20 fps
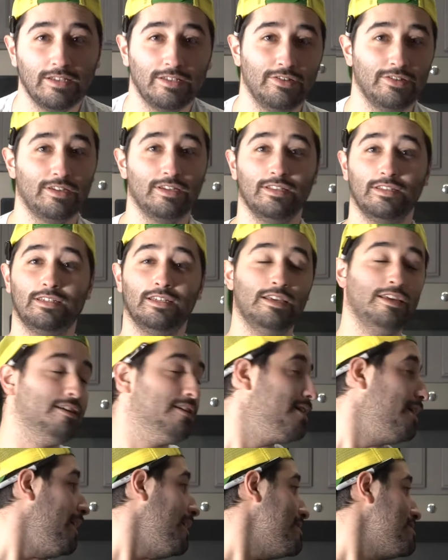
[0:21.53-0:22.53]
as you can
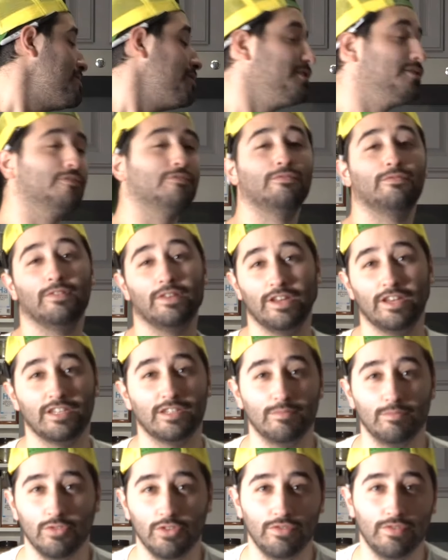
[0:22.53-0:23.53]
see, I just
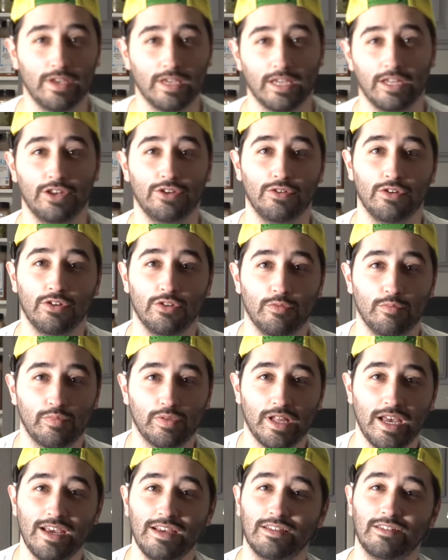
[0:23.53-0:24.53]
finished moving into a new
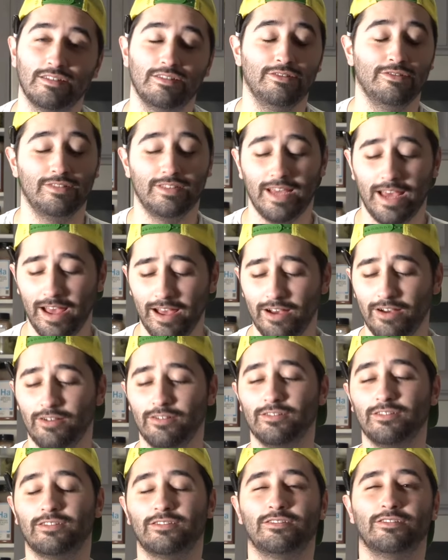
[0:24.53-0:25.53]
place, new
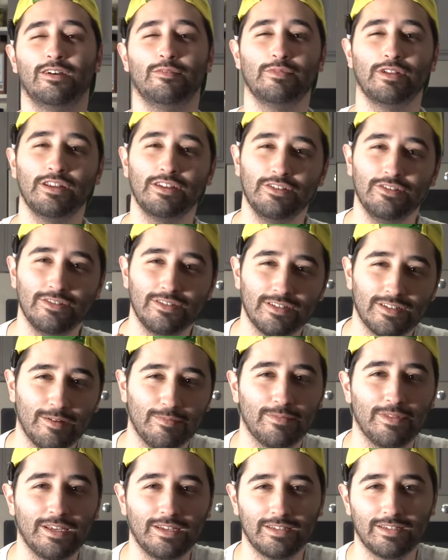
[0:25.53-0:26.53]
town, so I'm gonna do
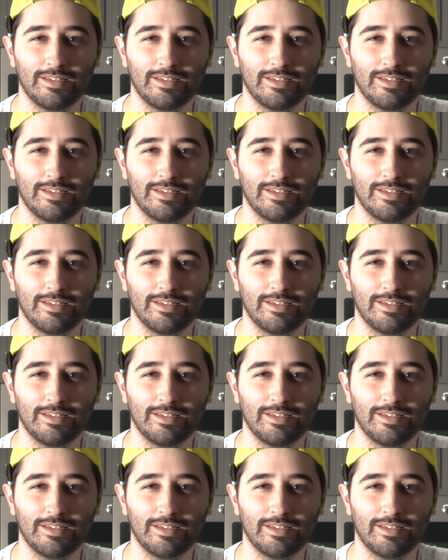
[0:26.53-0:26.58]
something